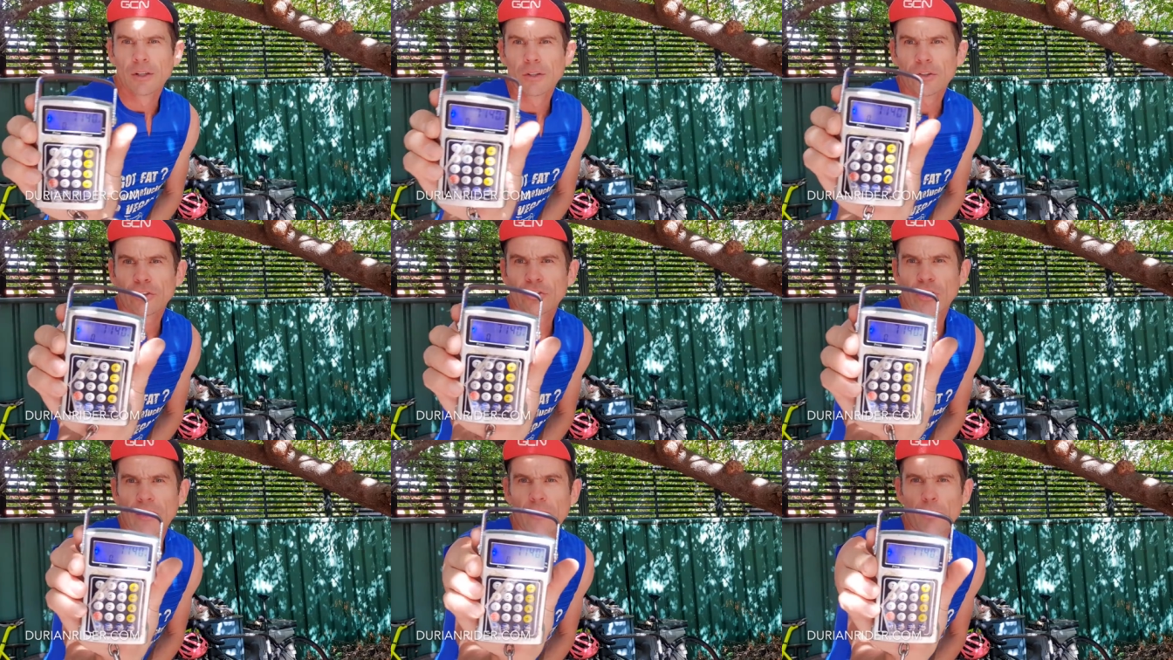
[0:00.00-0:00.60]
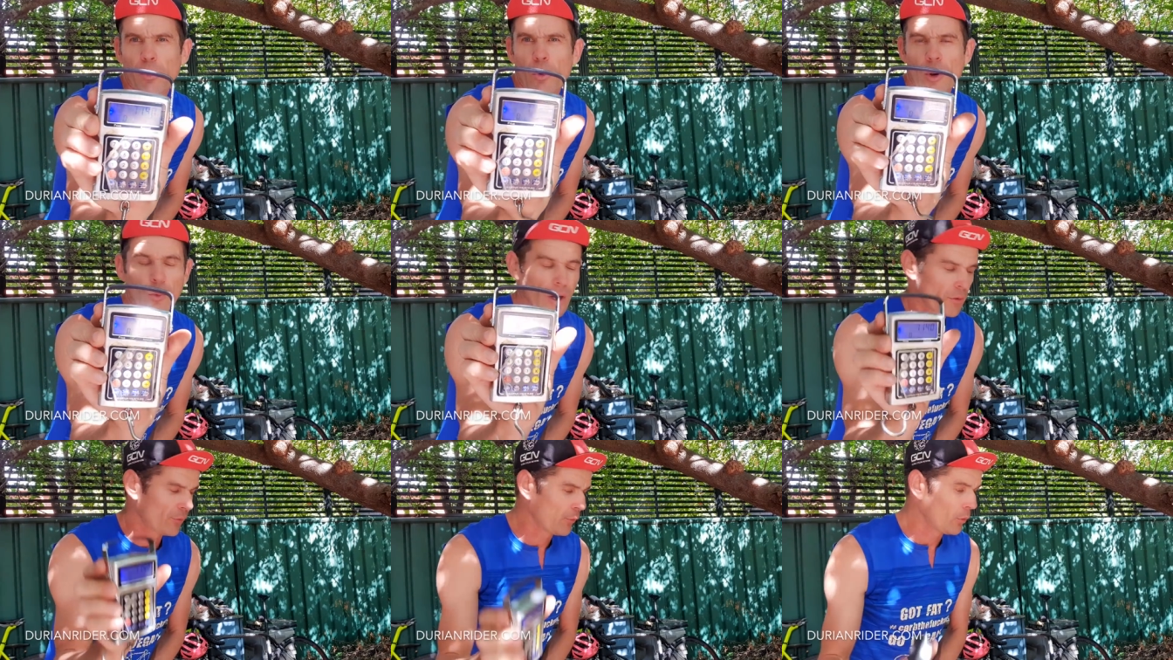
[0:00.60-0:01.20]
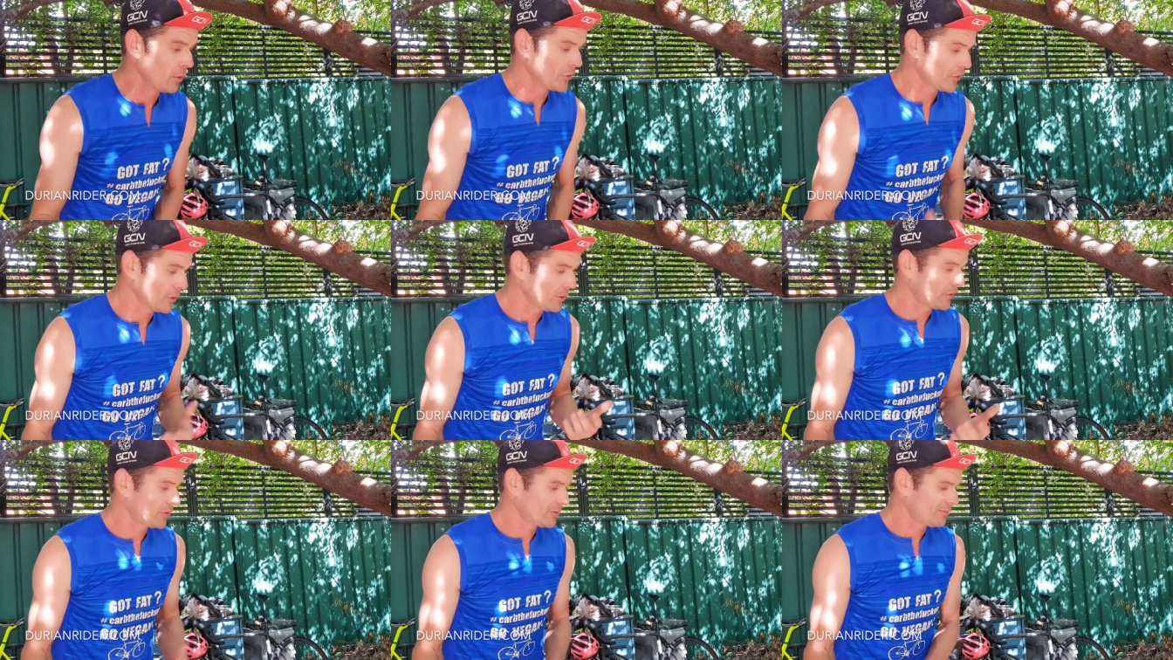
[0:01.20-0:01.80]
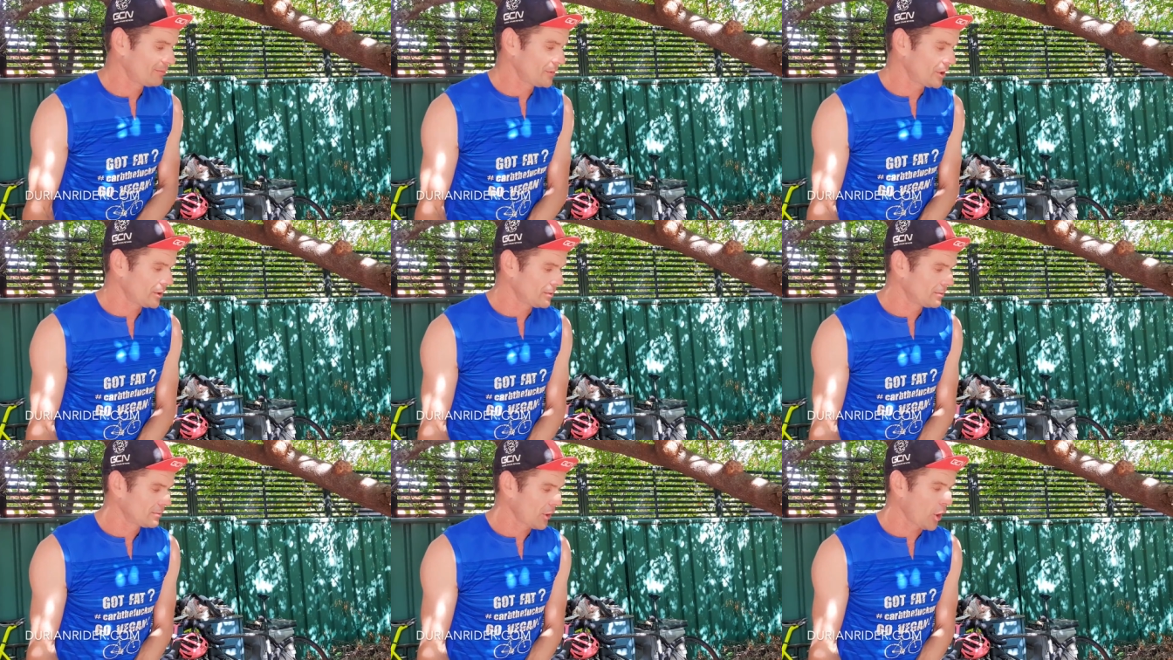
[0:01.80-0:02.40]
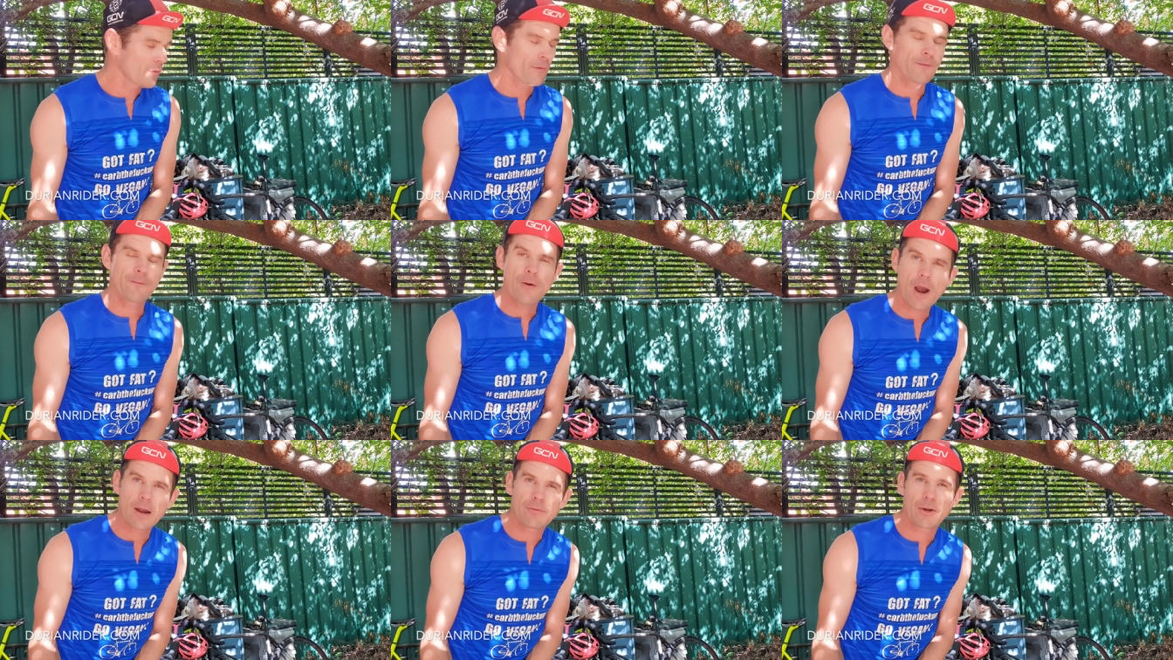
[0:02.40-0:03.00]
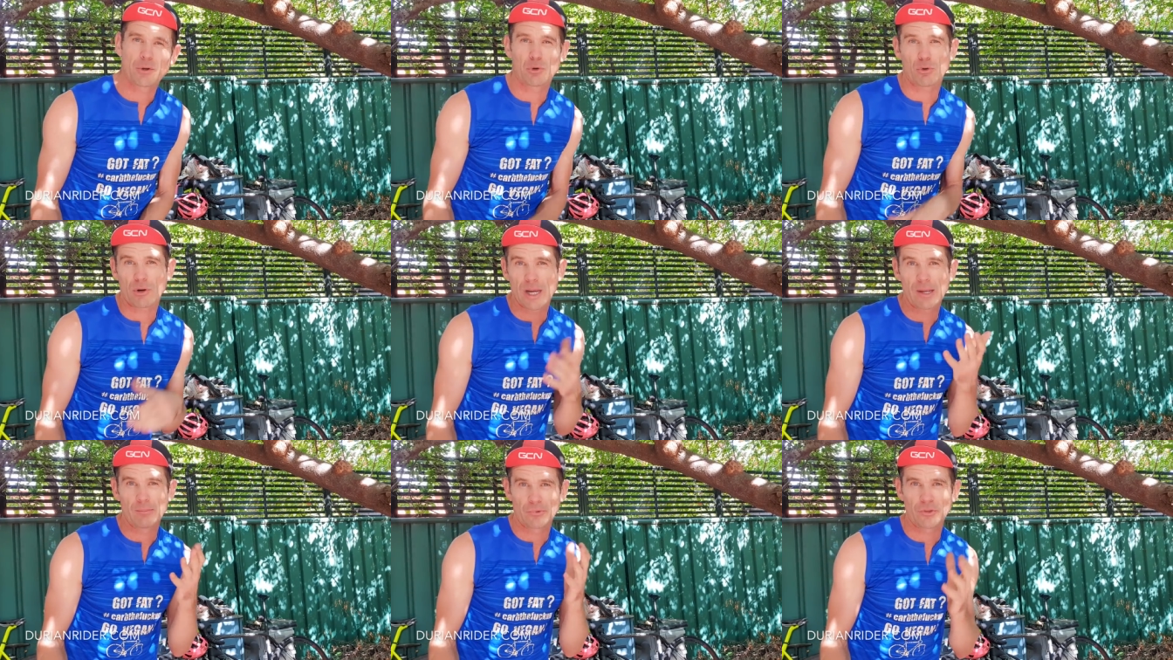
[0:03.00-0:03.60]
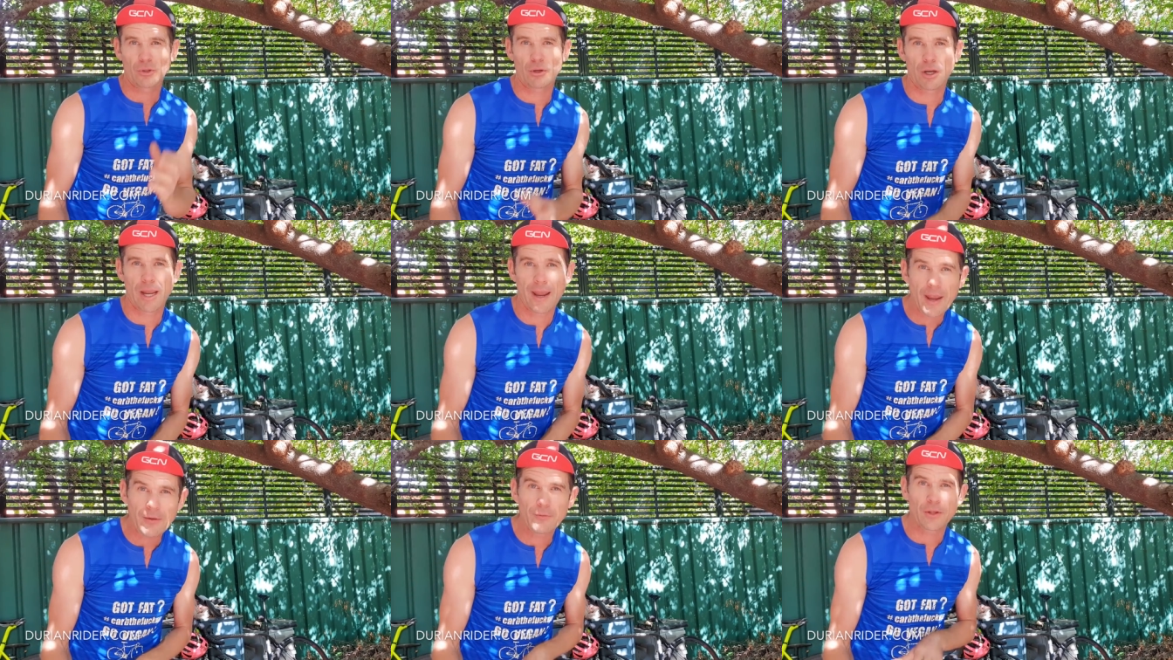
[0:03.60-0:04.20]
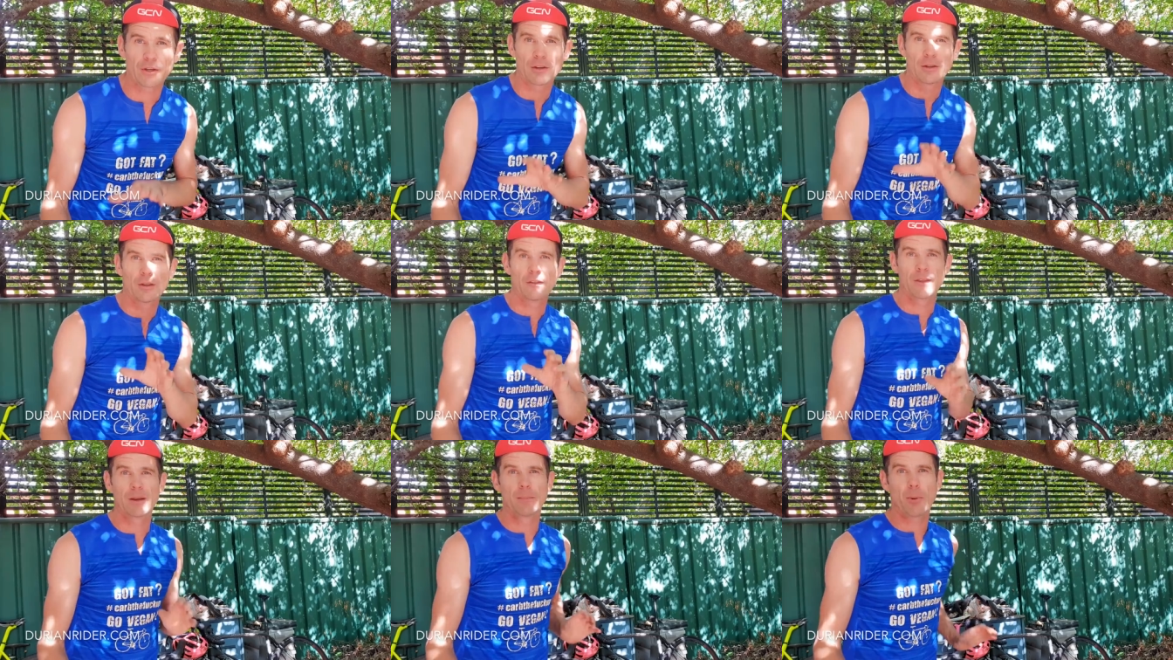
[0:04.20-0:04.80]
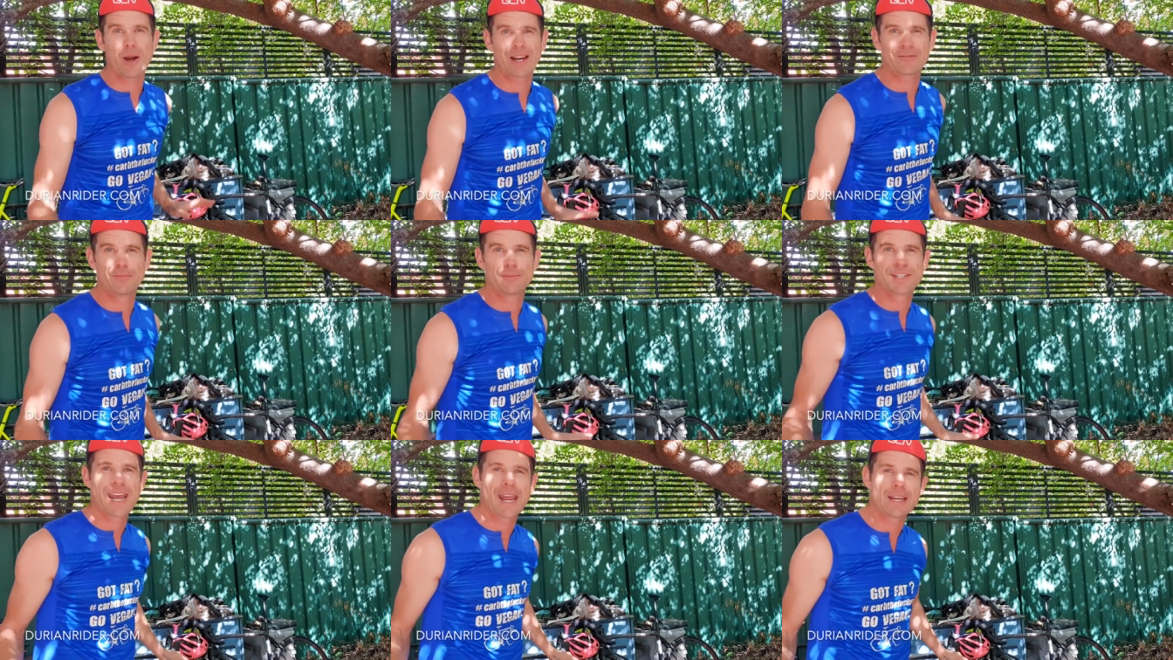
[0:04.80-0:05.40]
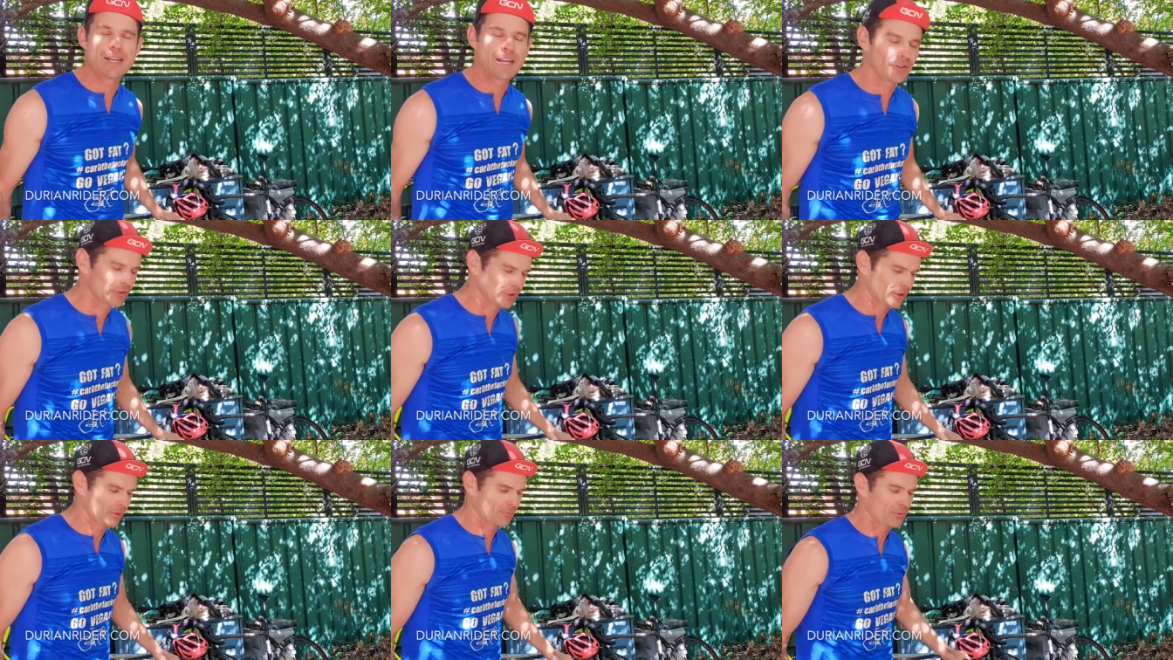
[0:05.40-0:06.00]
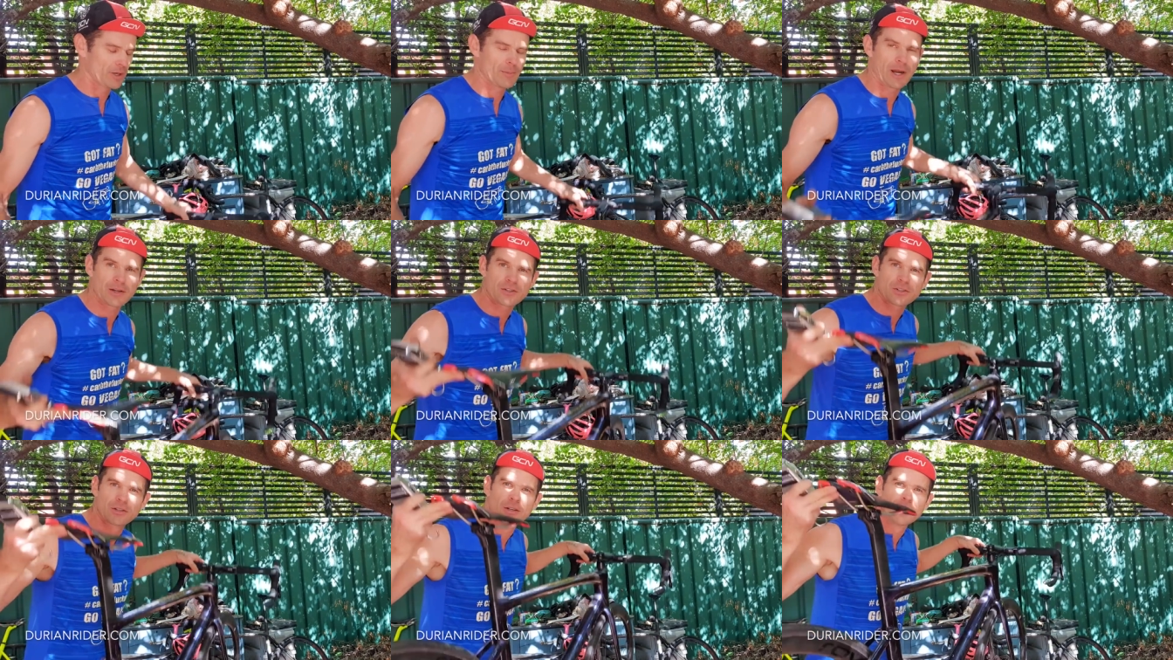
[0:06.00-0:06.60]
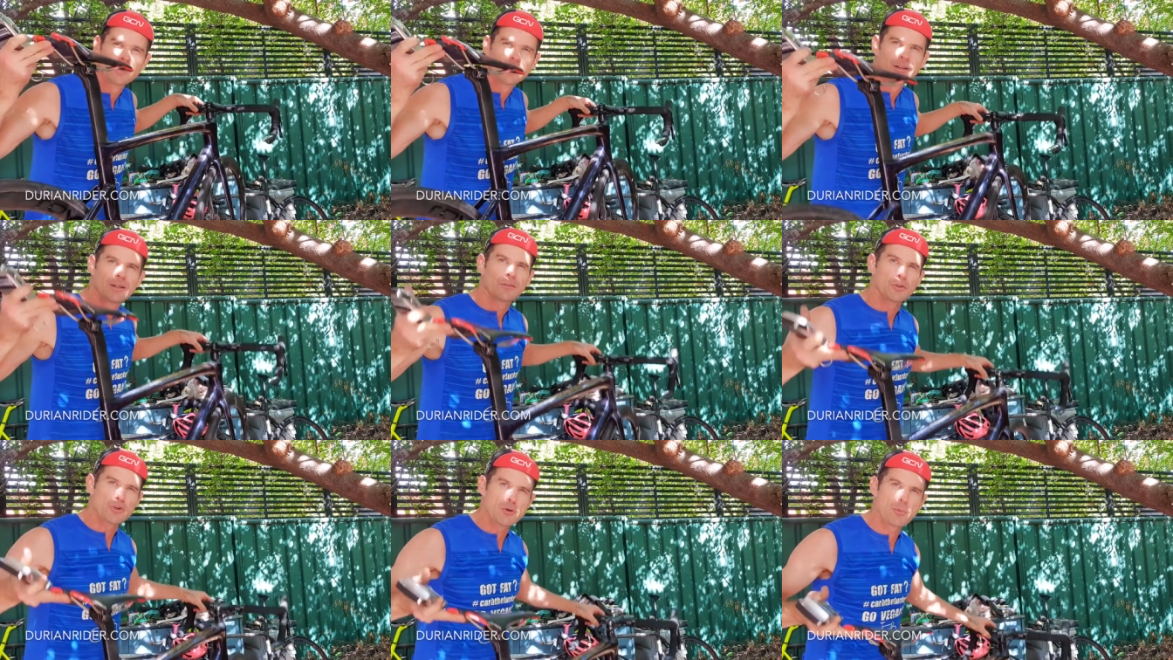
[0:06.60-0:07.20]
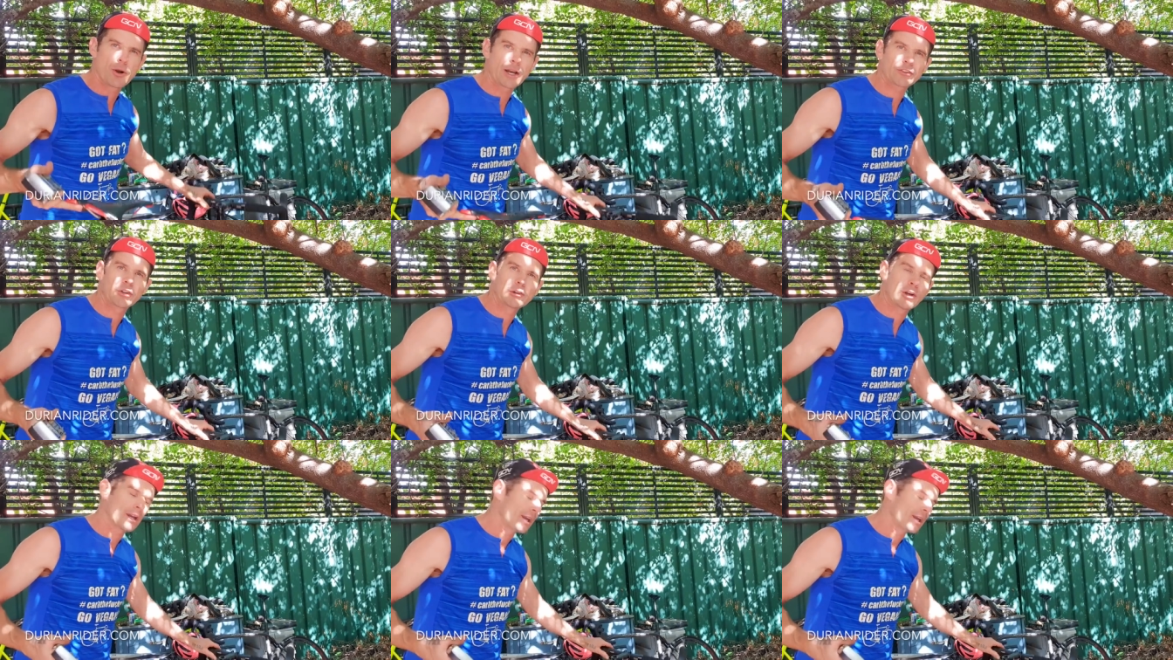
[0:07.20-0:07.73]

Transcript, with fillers: 7.14, so it's you know over 500 grams heavier than a bike from 10 years ago, pretty much. The new bike's a lot